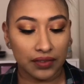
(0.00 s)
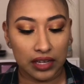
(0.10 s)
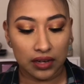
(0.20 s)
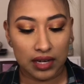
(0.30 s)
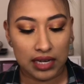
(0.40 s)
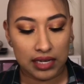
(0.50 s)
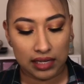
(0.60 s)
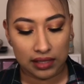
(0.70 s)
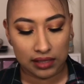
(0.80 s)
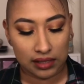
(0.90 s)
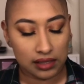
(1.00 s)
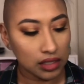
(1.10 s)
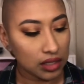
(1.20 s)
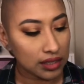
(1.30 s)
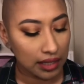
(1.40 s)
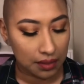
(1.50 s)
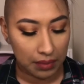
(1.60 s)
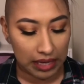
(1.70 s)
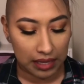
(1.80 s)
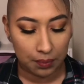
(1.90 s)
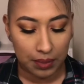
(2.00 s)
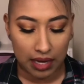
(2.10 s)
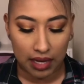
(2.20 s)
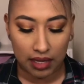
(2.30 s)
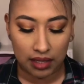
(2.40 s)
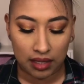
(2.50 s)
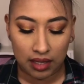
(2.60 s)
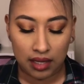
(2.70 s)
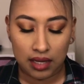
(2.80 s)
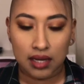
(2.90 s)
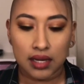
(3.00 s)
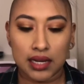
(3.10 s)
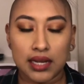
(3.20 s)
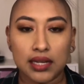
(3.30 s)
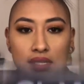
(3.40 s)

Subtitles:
here is, looks like a makeup bag, and it